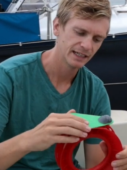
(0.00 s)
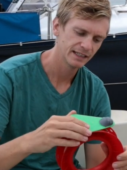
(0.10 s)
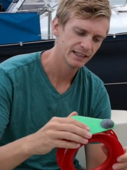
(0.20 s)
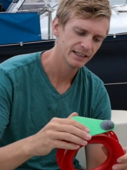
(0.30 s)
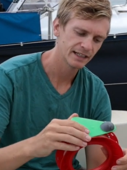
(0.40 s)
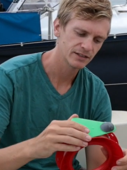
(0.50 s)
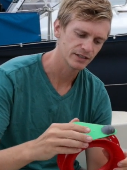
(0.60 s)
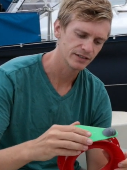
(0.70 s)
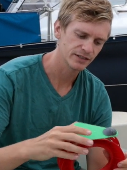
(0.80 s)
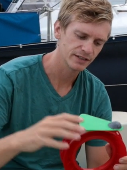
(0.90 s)
And then that
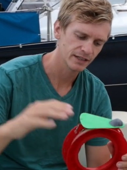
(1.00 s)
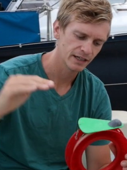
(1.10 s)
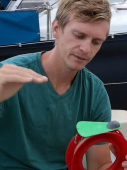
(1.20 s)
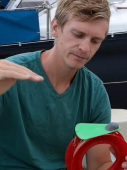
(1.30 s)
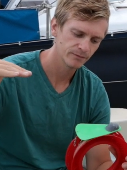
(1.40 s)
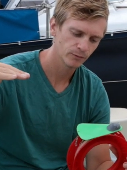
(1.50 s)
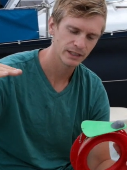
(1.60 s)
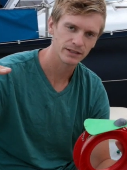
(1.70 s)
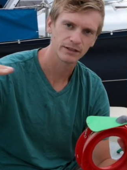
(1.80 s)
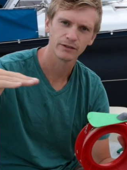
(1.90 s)
just,
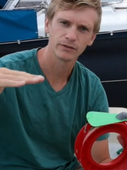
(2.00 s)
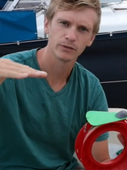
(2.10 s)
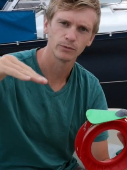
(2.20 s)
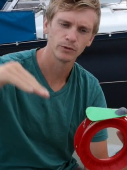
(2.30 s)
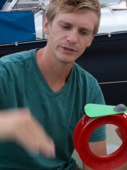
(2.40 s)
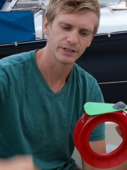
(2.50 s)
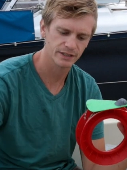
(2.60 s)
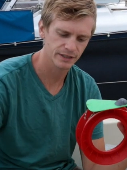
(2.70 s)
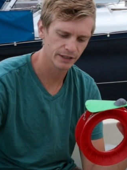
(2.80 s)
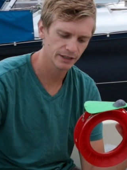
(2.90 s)
when it's going through the water,
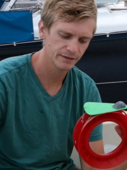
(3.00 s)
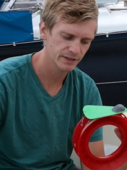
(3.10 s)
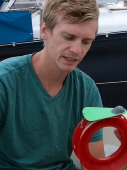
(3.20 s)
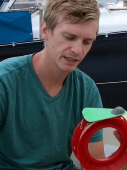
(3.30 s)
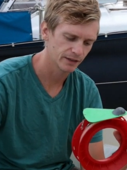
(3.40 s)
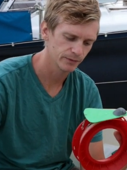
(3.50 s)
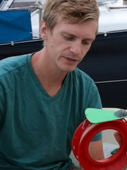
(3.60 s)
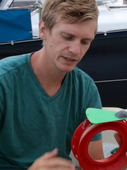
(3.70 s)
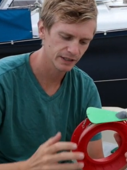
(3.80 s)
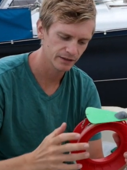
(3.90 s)
just dives
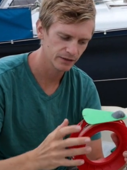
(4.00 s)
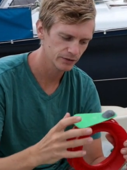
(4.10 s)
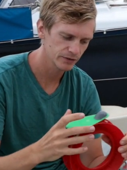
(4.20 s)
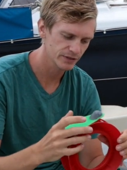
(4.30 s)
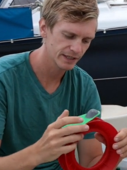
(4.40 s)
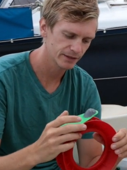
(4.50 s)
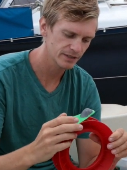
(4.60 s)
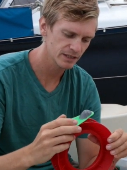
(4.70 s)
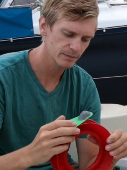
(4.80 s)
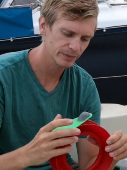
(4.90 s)
down to get the lures
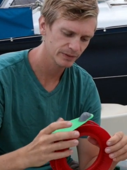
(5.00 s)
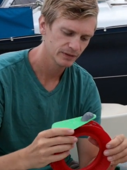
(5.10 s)
down deep.